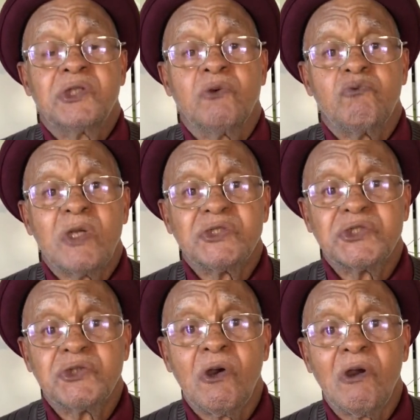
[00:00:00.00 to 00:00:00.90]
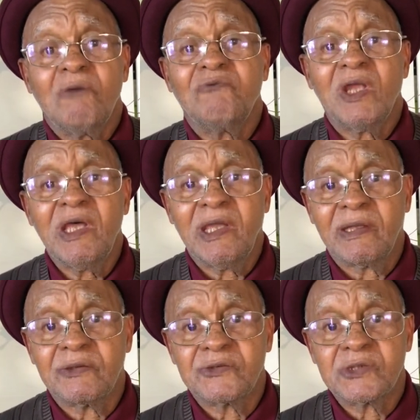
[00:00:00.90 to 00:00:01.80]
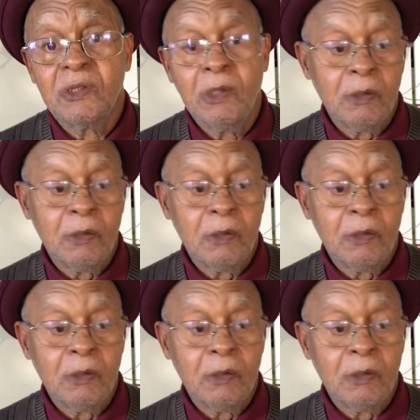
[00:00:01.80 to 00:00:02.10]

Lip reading: the registrar of lands.